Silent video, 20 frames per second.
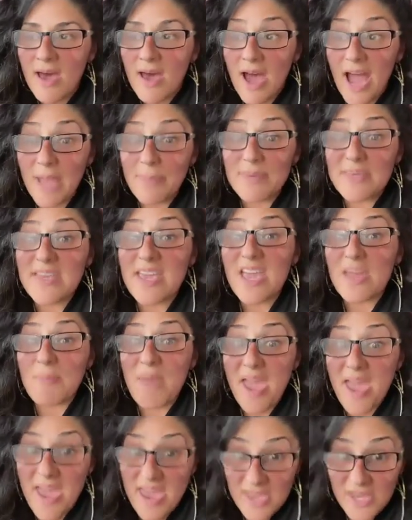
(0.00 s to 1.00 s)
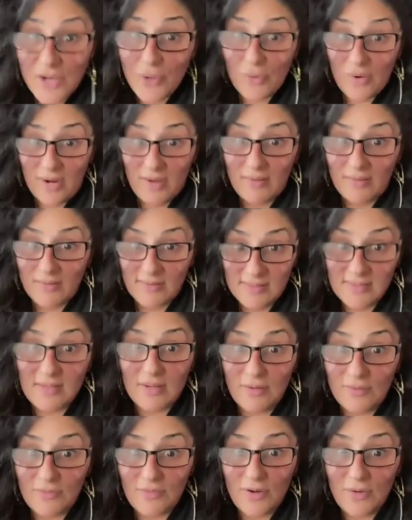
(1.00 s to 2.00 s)
I became angry
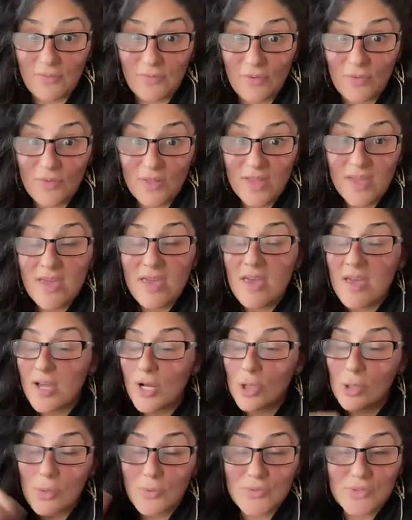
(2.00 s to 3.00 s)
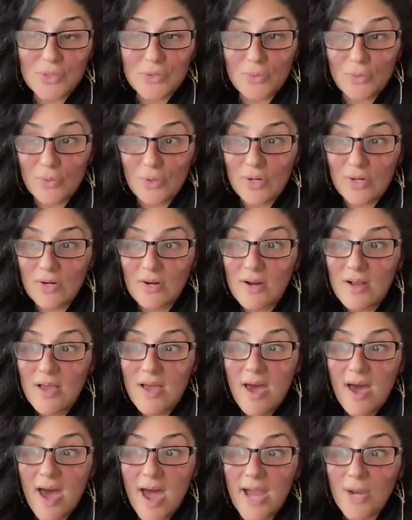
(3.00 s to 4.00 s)
instead of fearful. Closed the door.
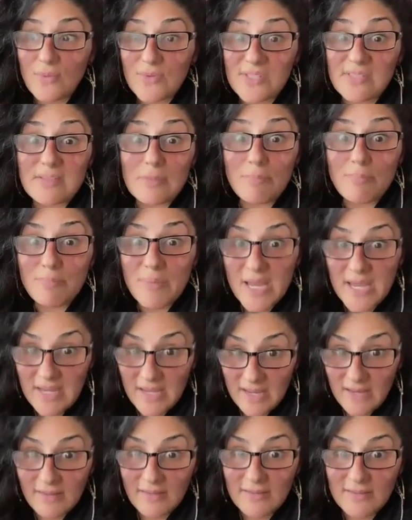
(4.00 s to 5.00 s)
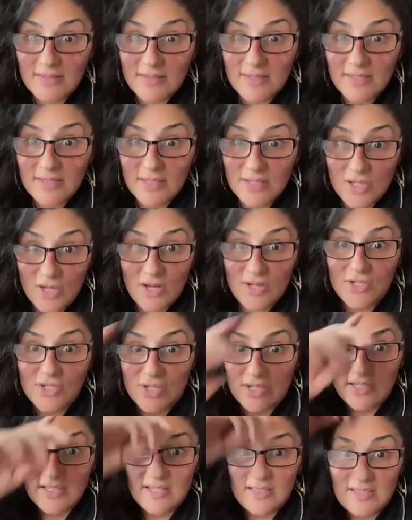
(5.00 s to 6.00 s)
I was debating to talk
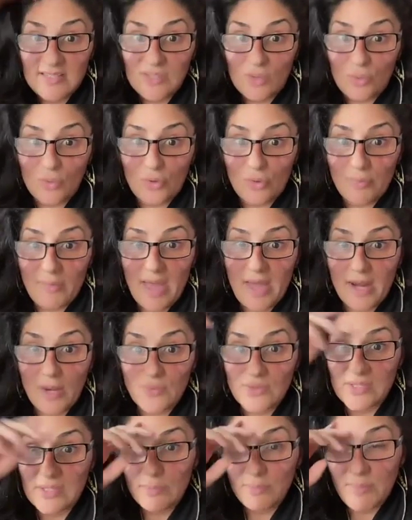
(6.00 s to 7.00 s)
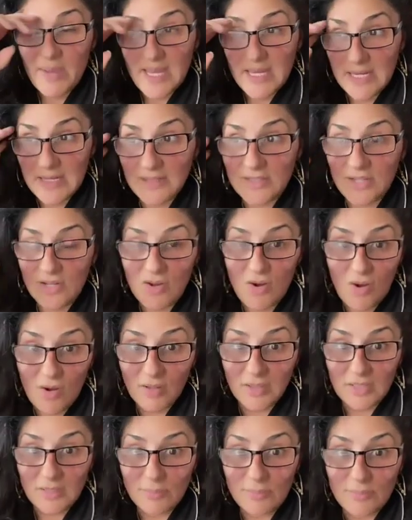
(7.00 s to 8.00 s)
shit to this older man. I was debating to
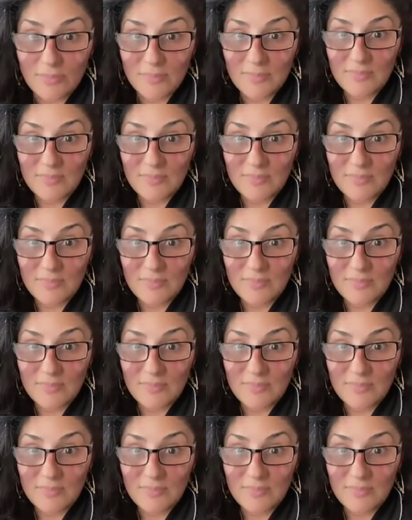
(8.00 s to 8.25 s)
call him,